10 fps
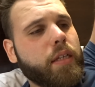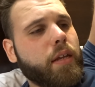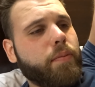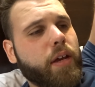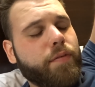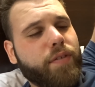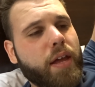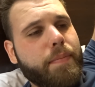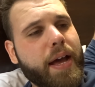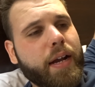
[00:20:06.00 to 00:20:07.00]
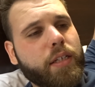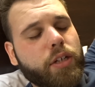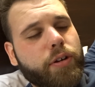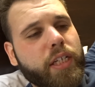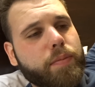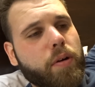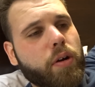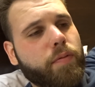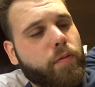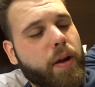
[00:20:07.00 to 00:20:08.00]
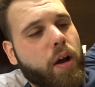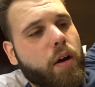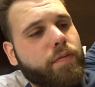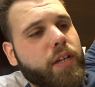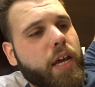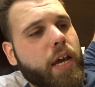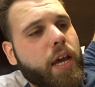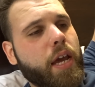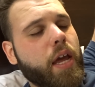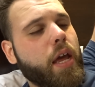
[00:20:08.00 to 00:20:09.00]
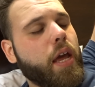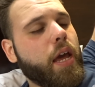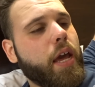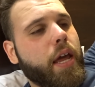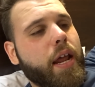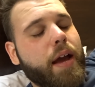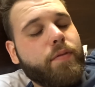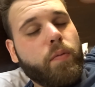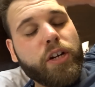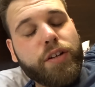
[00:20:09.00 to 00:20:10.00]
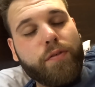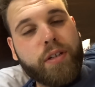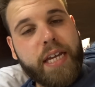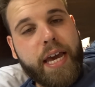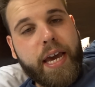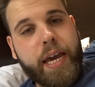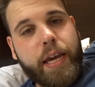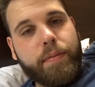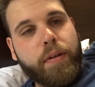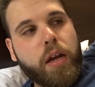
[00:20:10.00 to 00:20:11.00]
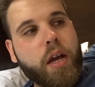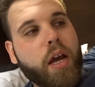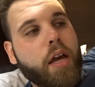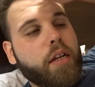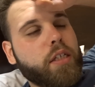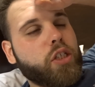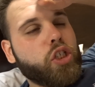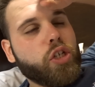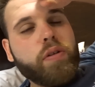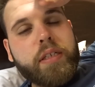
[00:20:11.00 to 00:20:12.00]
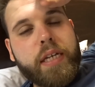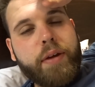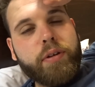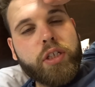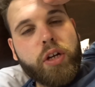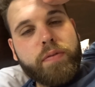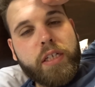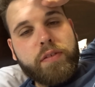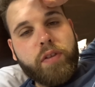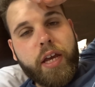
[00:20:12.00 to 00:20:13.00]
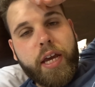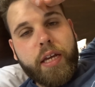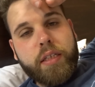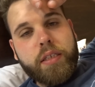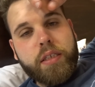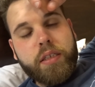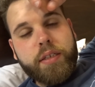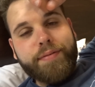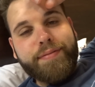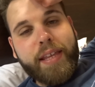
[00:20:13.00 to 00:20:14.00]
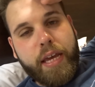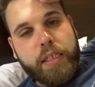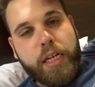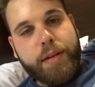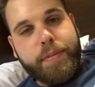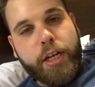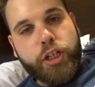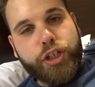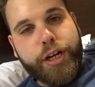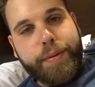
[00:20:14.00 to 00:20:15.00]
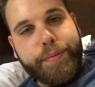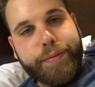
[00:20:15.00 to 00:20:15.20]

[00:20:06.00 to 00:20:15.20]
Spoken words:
and then we could fly back to Greensboro for my off day and have a wonderful day. And as soon as I reserved his flights, they assigned me a trip.